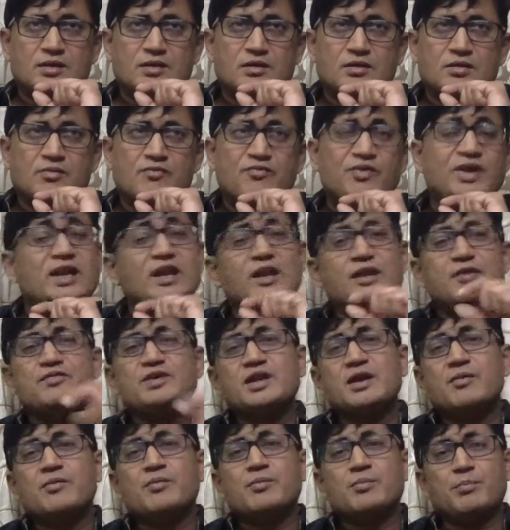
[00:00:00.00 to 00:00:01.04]
We live in
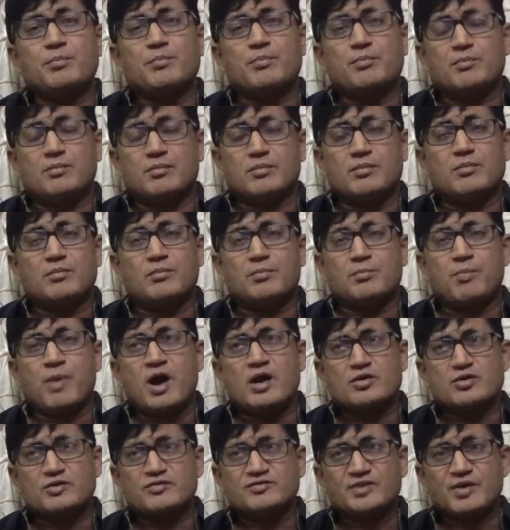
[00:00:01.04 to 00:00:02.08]
a
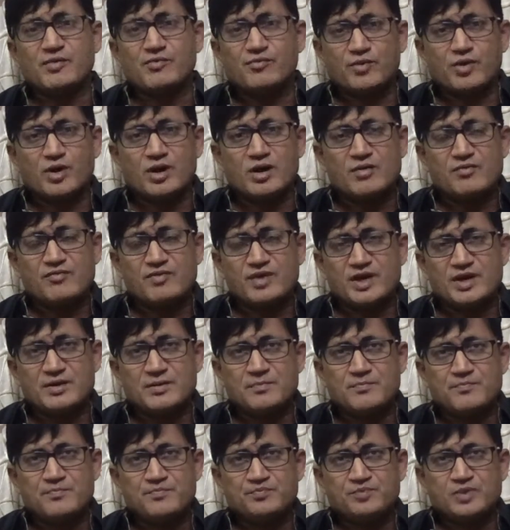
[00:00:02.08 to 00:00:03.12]
part of the world where
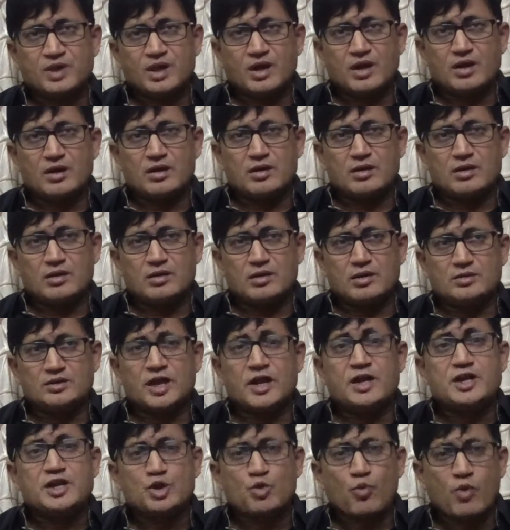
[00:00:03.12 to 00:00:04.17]
the
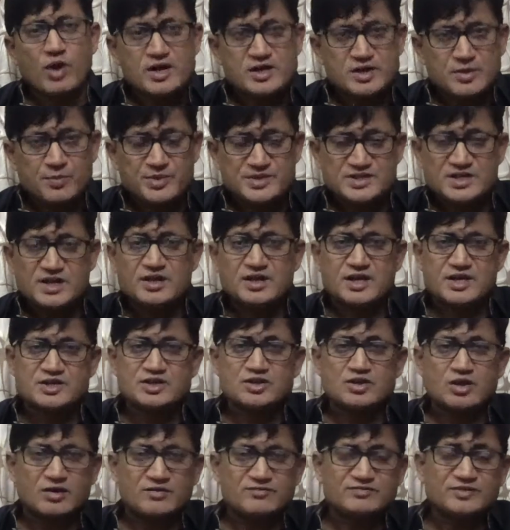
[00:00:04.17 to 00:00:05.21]
dual representation
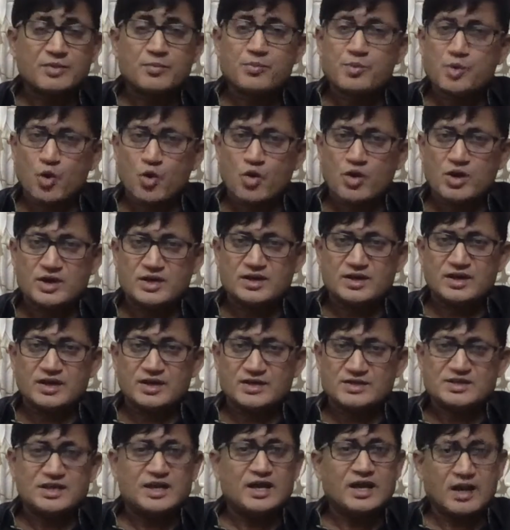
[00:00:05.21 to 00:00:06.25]
of the broker
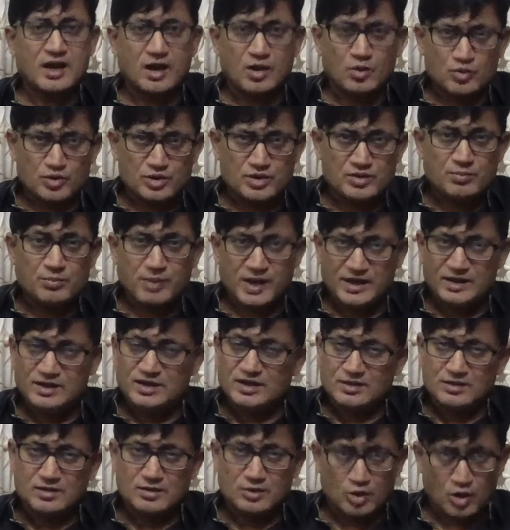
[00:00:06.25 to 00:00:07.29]
is allowed by
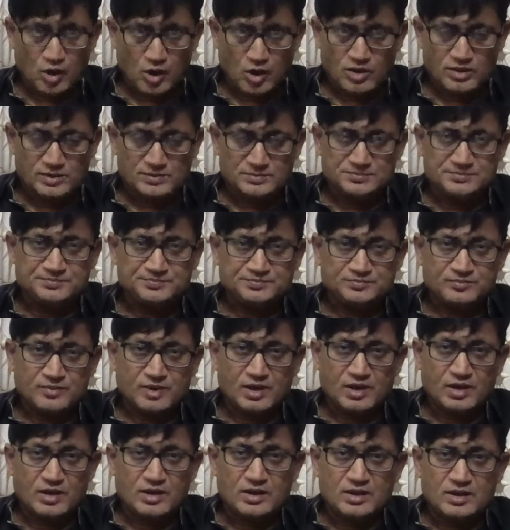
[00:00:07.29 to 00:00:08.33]
law.
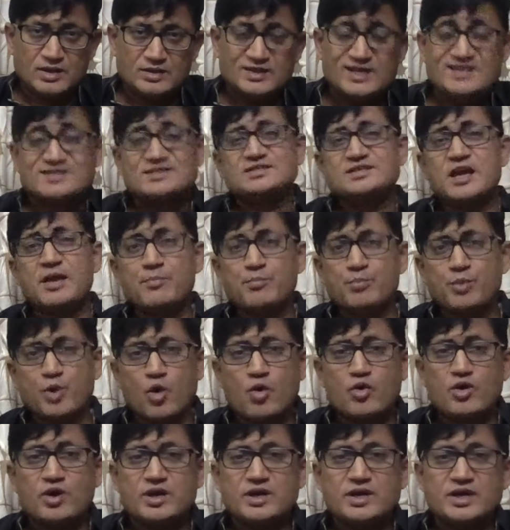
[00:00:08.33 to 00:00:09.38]
The same
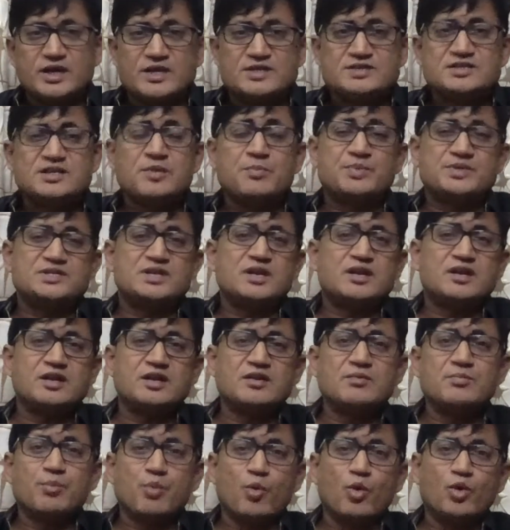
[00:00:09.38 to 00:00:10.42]
broker is
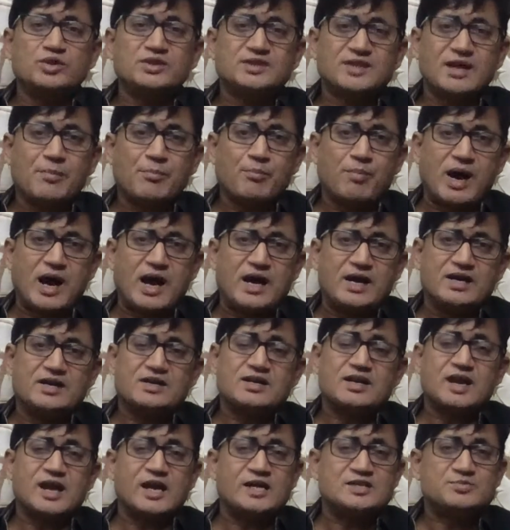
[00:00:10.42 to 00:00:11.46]
representing both the buyer
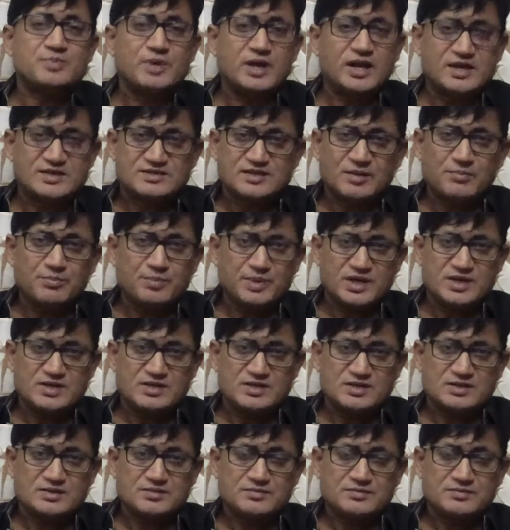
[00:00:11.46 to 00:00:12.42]
as well as the builder.